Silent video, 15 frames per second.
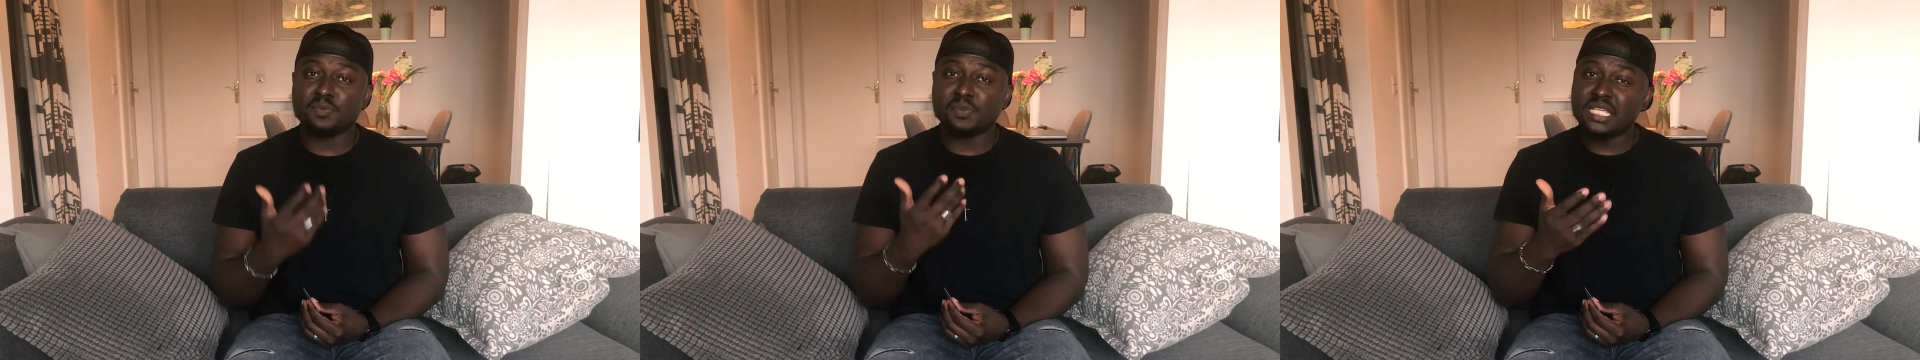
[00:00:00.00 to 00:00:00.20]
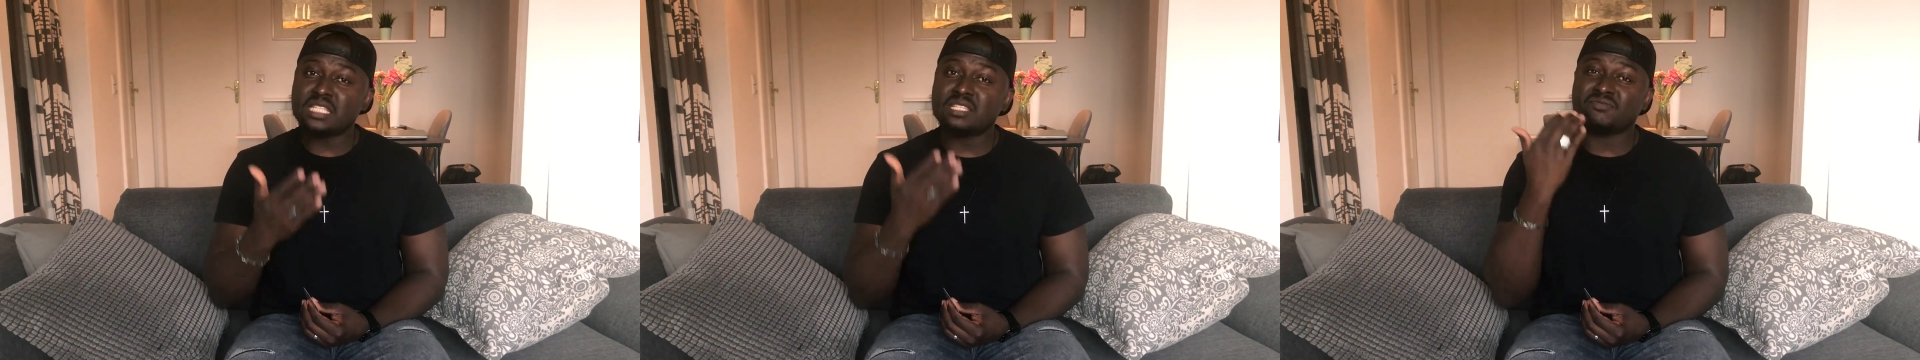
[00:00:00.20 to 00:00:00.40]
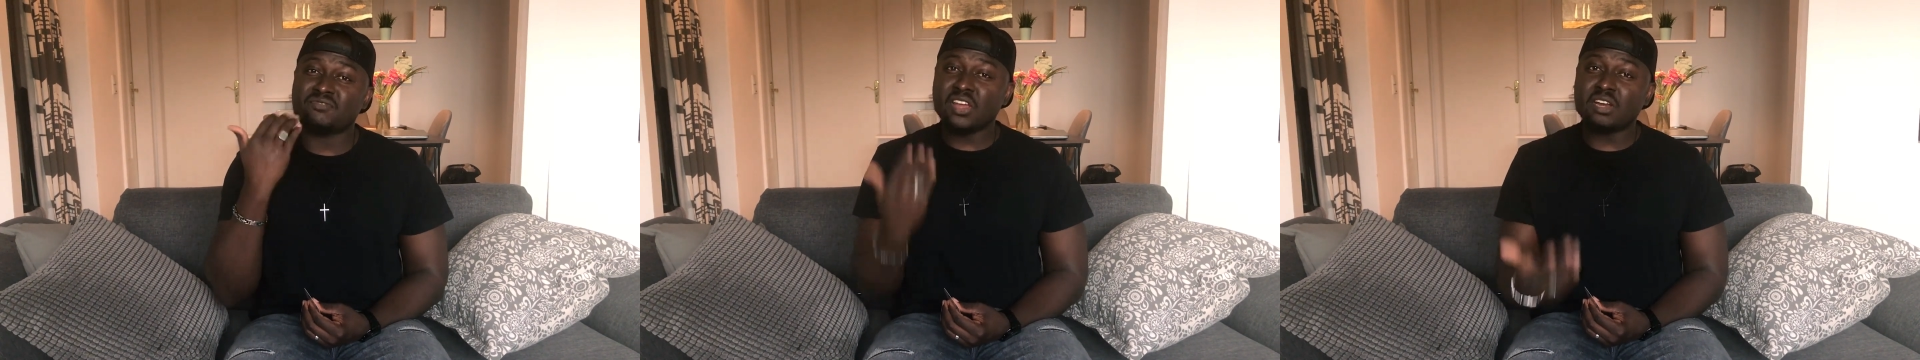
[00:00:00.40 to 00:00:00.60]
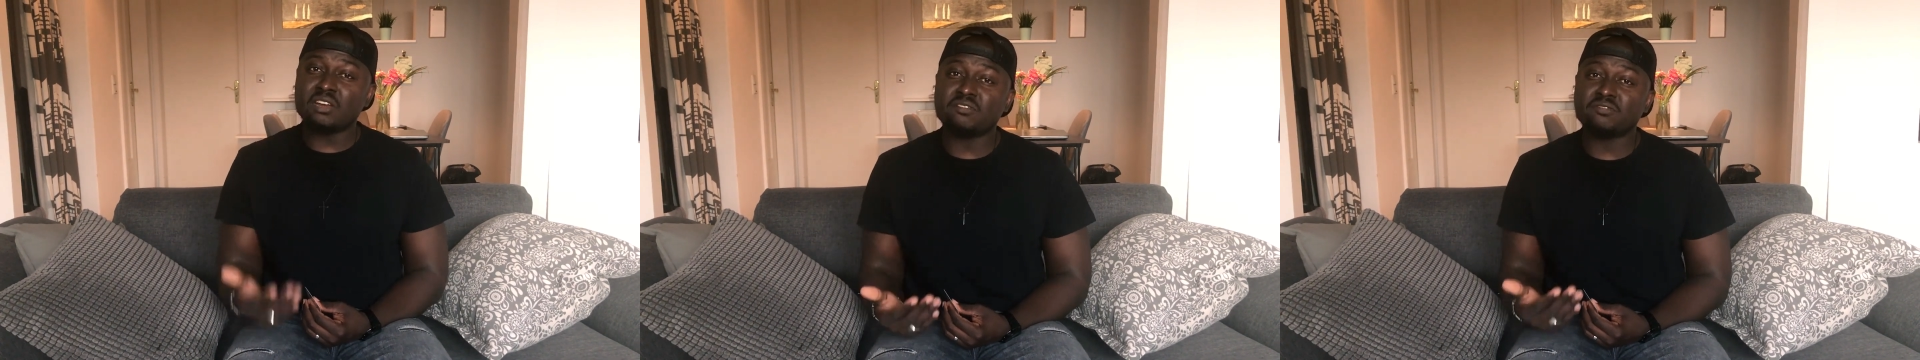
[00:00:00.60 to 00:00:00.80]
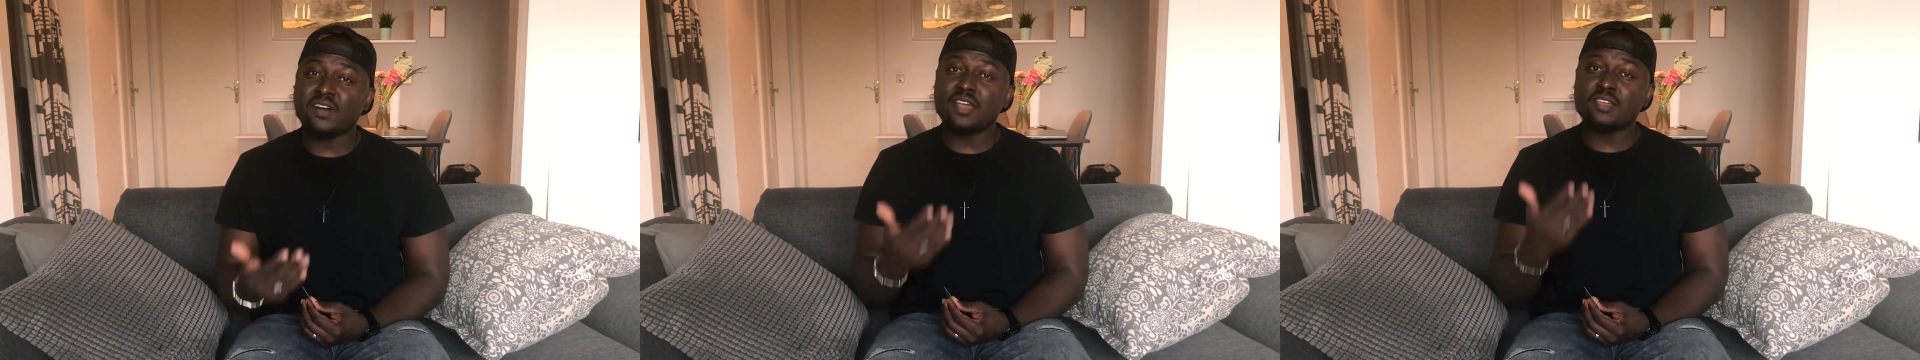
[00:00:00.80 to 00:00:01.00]
please
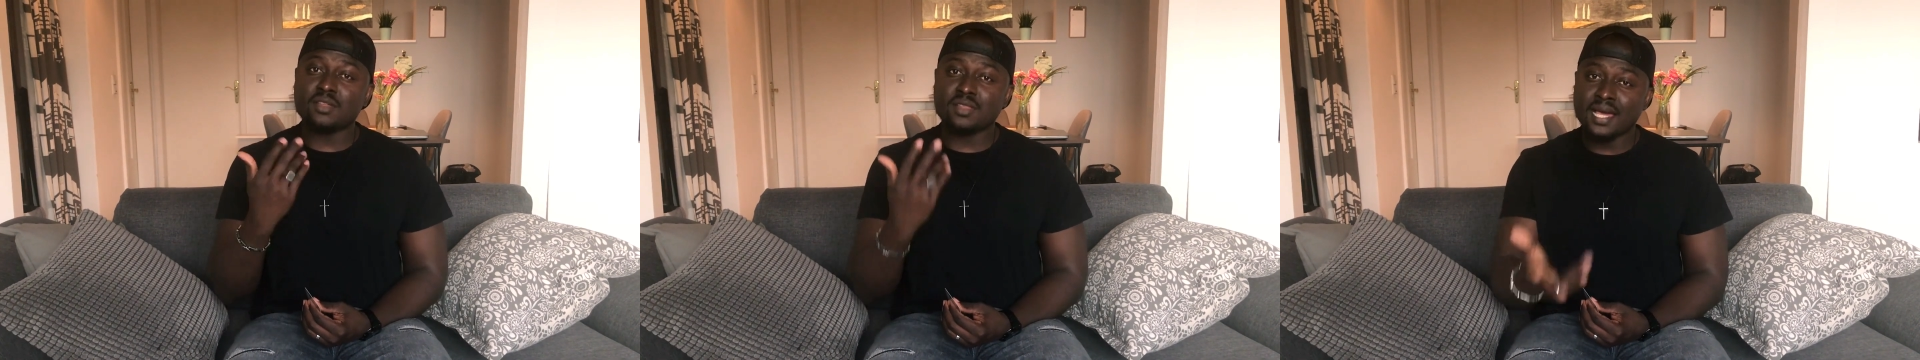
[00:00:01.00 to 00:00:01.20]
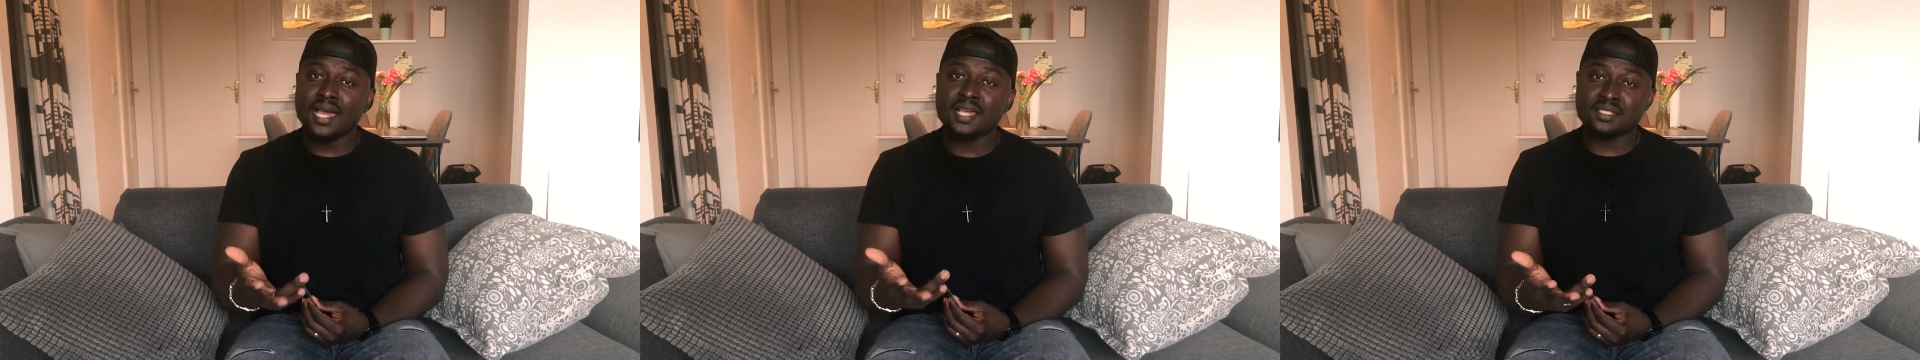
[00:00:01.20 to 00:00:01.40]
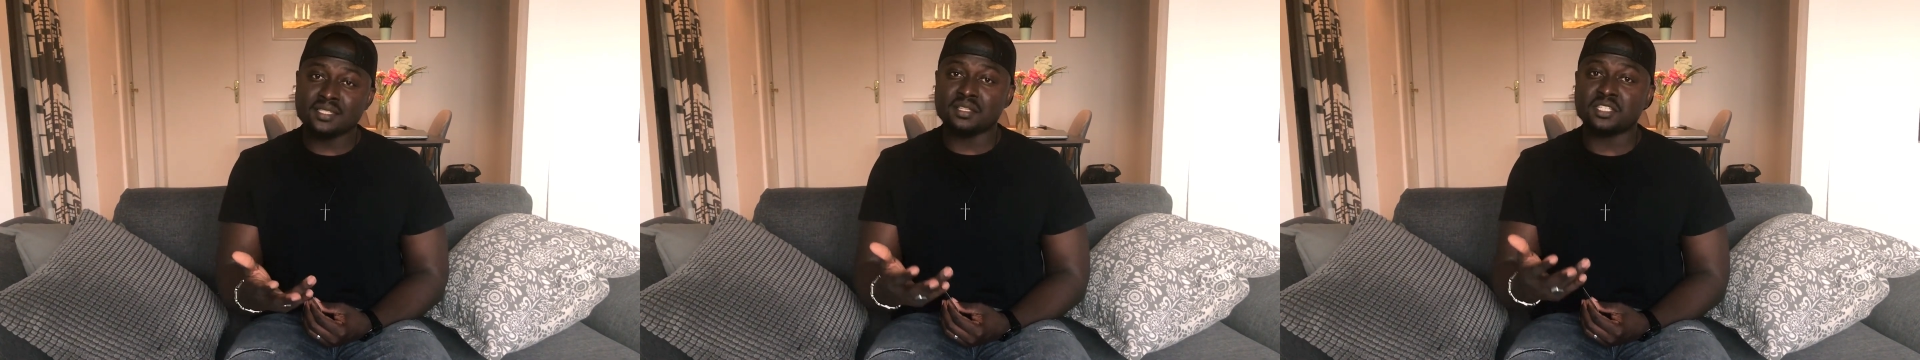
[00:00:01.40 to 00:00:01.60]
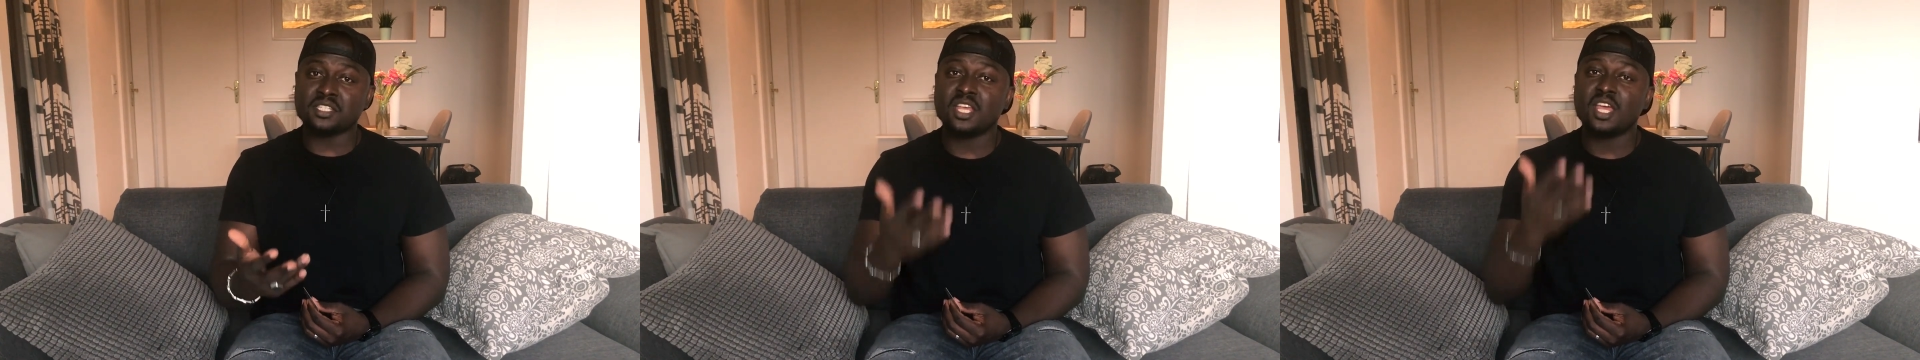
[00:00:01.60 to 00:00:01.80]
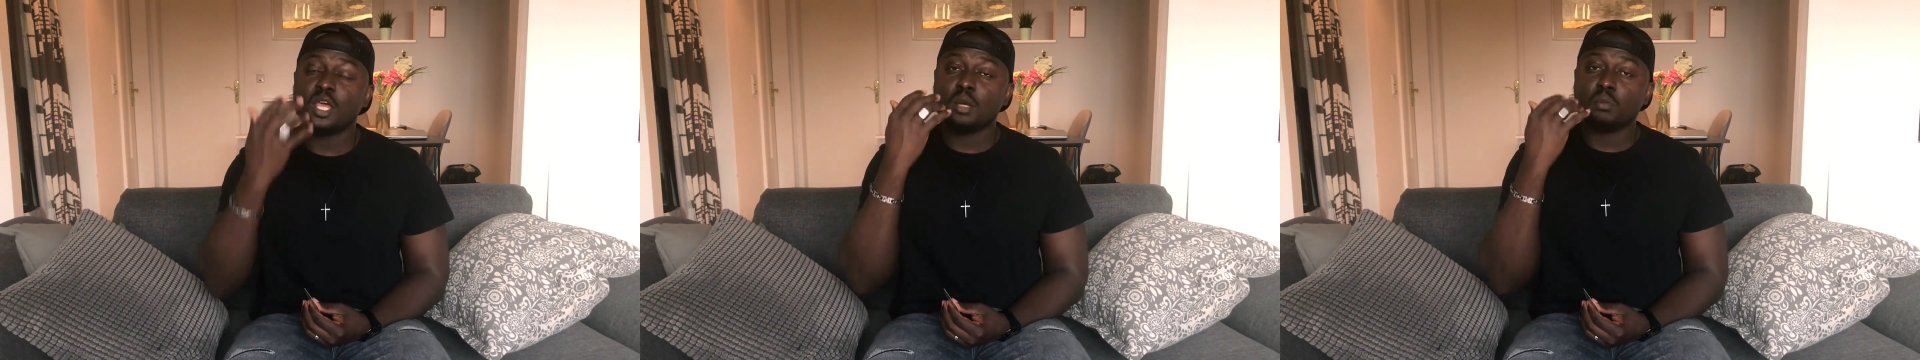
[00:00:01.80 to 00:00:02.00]
verify your license